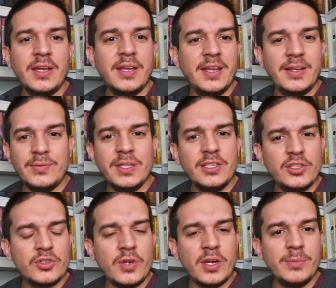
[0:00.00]
and really just
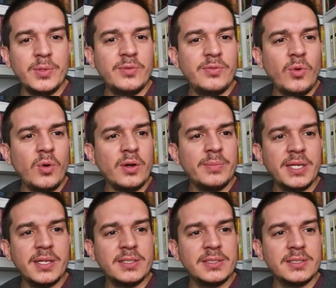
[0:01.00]
try to move forward,
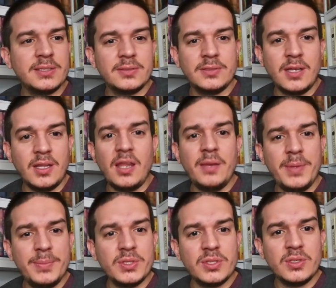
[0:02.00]
because a lot of people
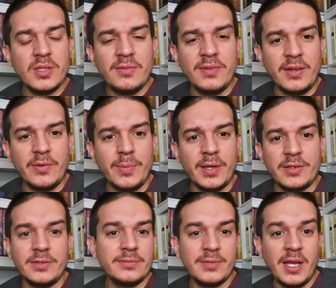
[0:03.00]
still love Harry Potter.
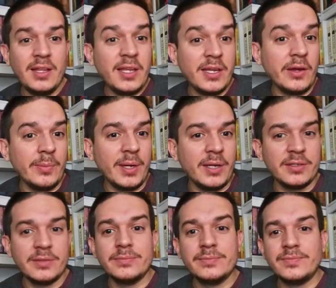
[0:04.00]
I like Harry Potter.
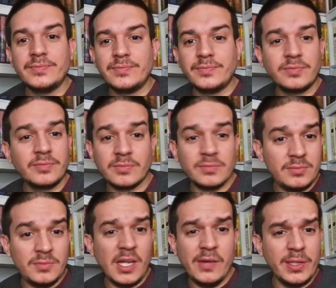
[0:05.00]

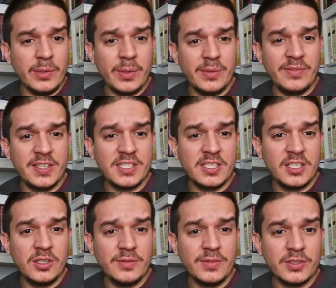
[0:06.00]
I really want to visit the
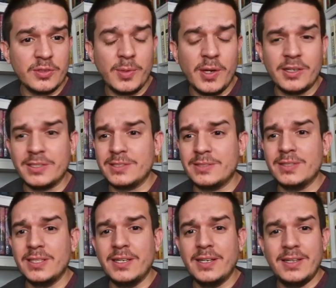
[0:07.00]
Universal Parks.
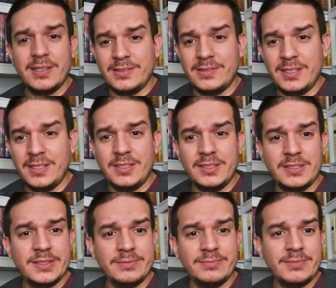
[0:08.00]
And
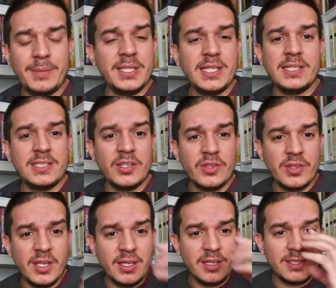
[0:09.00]
I mean, that's another
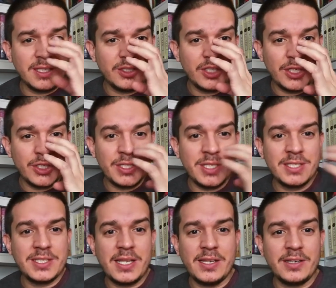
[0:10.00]
thing, is like changing the
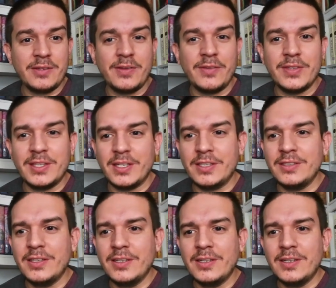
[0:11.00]
aesthetic of everything.
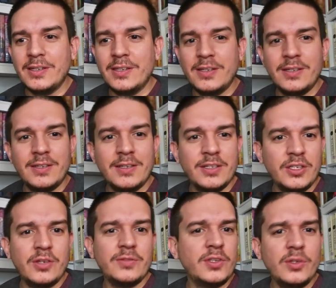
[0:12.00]

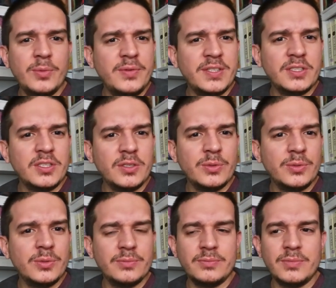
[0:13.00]
If the new movies do,
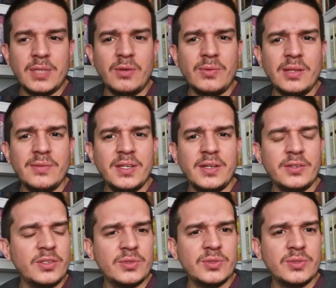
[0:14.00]
how relevant are those